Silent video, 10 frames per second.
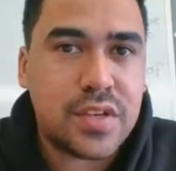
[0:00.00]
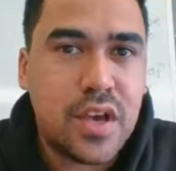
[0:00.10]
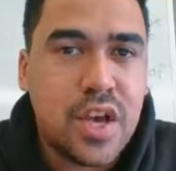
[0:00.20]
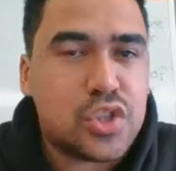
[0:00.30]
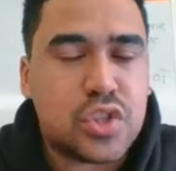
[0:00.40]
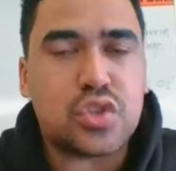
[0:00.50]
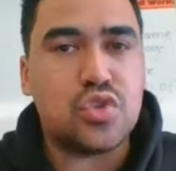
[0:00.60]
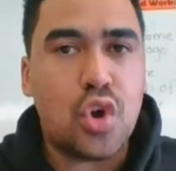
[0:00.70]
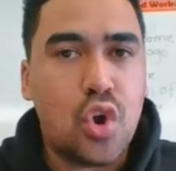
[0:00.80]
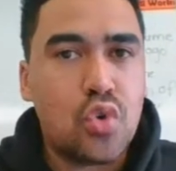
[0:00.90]
So there's
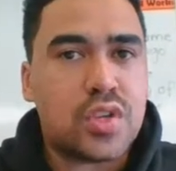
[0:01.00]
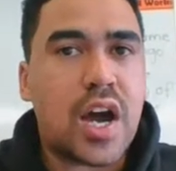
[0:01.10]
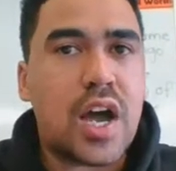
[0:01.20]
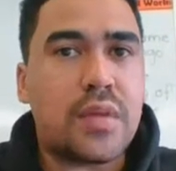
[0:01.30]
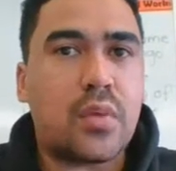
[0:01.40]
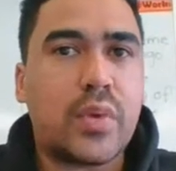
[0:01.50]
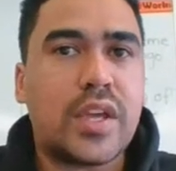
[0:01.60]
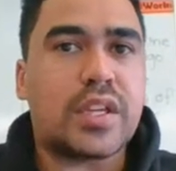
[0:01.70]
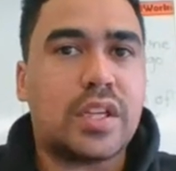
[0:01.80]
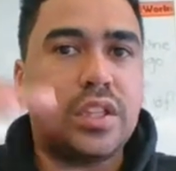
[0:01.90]
no time that we
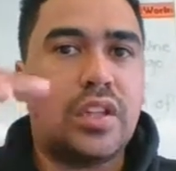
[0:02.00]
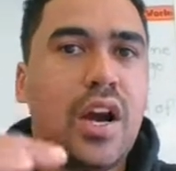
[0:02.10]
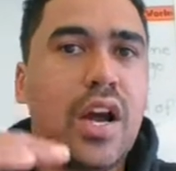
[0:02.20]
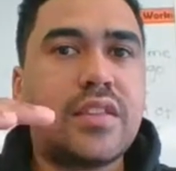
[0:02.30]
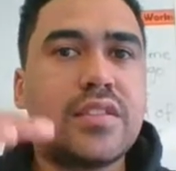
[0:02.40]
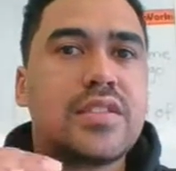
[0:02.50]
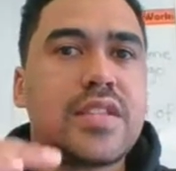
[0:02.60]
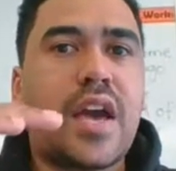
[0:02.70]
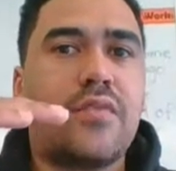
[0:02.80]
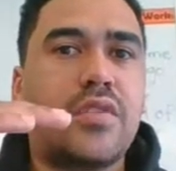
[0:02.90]
can align this to
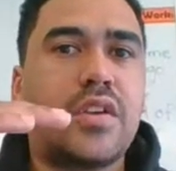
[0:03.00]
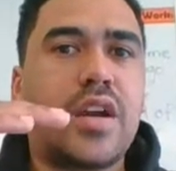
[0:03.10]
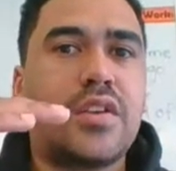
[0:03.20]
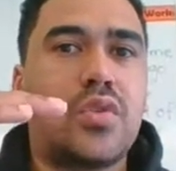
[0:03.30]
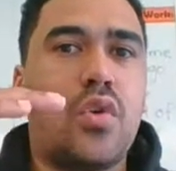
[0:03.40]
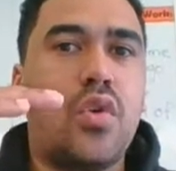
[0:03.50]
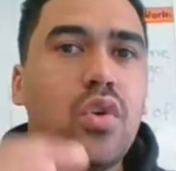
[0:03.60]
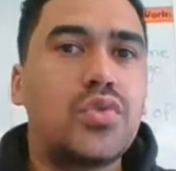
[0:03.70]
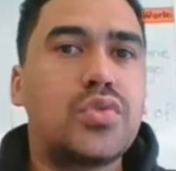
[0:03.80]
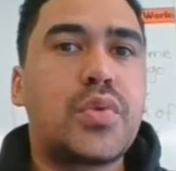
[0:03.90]
have you guys all
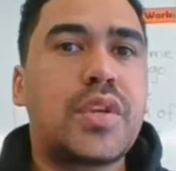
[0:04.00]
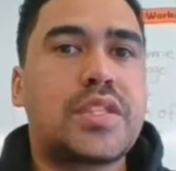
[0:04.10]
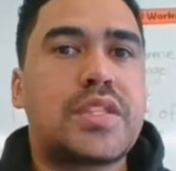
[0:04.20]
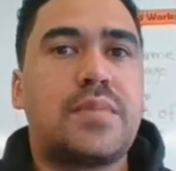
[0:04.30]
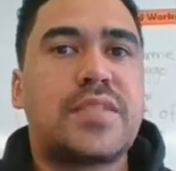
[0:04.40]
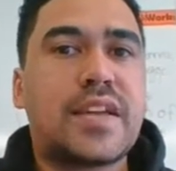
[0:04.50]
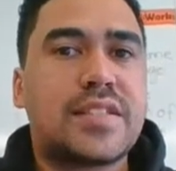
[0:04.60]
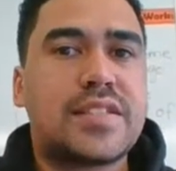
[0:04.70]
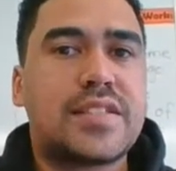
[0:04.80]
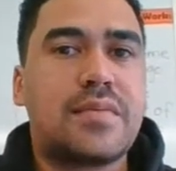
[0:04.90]
doing the same SAC at
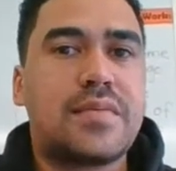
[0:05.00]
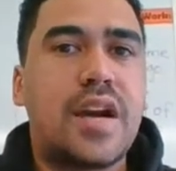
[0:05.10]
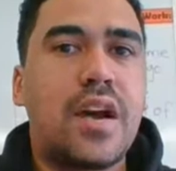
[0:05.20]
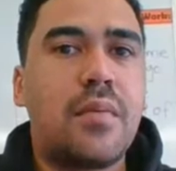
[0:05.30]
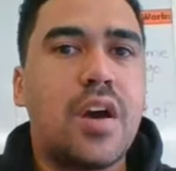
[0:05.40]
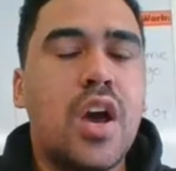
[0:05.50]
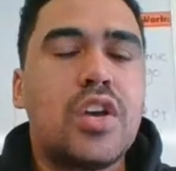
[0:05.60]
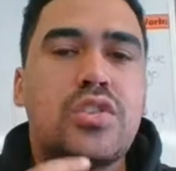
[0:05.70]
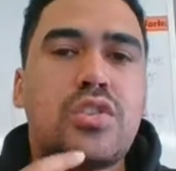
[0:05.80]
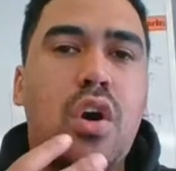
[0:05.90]
the same time.
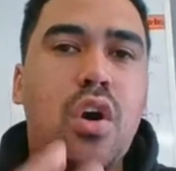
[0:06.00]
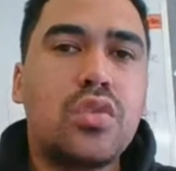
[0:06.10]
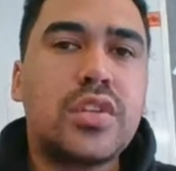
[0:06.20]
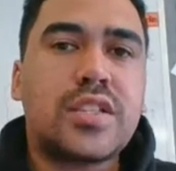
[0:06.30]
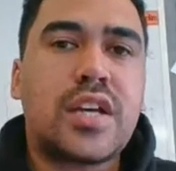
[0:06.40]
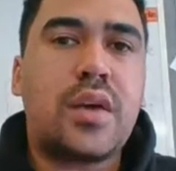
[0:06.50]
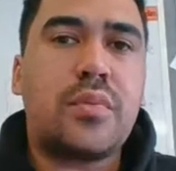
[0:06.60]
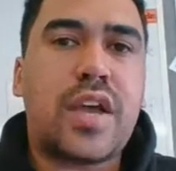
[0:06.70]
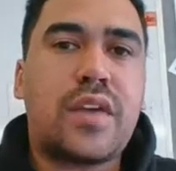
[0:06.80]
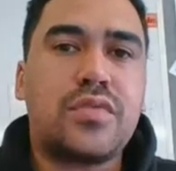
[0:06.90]
So the only time we
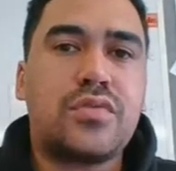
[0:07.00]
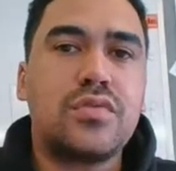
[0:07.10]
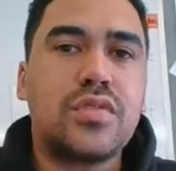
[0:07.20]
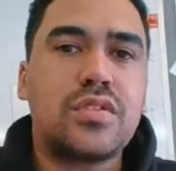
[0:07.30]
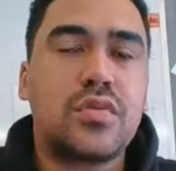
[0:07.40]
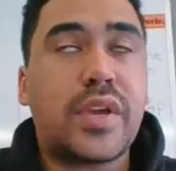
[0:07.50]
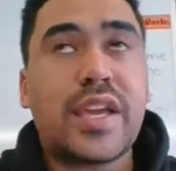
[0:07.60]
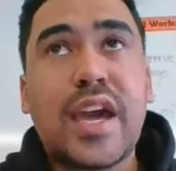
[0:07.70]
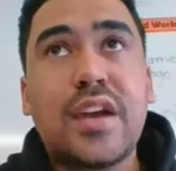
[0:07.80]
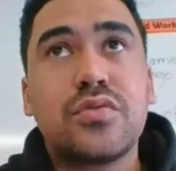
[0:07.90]
have to do this, or we
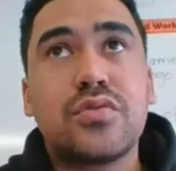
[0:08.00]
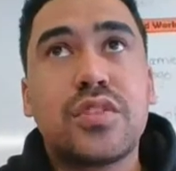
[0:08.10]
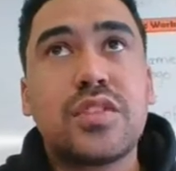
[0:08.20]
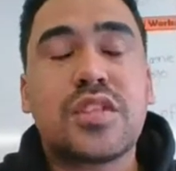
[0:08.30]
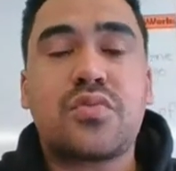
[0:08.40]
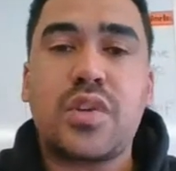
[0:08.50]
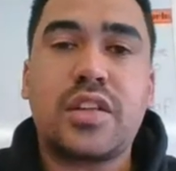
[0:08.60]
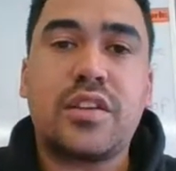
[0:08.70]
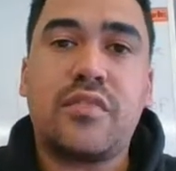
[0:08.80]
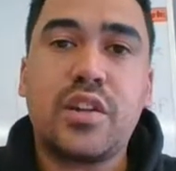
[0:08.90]
can do this, that's
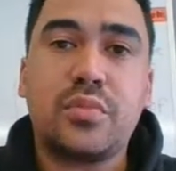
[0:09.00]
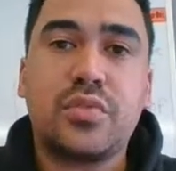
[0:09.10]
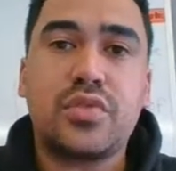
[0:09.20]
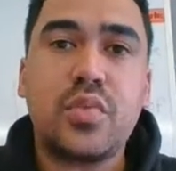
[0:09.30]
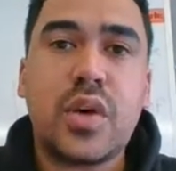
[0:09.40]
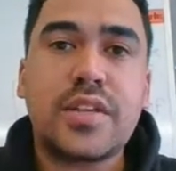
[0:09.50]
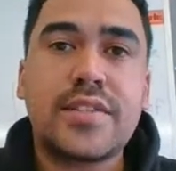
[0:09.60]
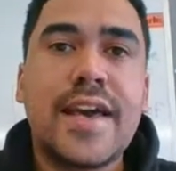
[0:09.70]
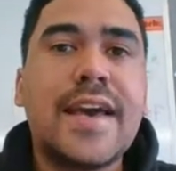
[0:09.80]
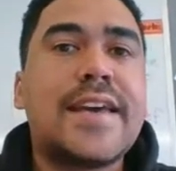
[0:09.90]
readily available to us,
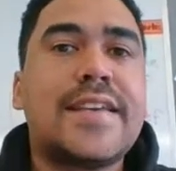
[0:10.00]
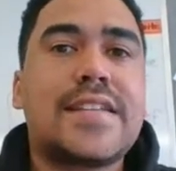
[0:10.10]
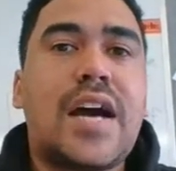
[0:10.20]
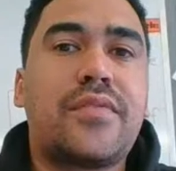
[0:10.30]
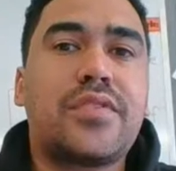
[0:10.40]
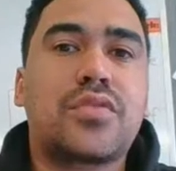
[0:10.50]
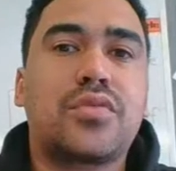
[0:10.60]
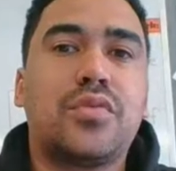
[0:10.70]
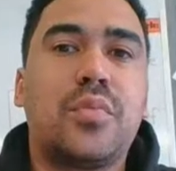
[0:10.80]
is after school.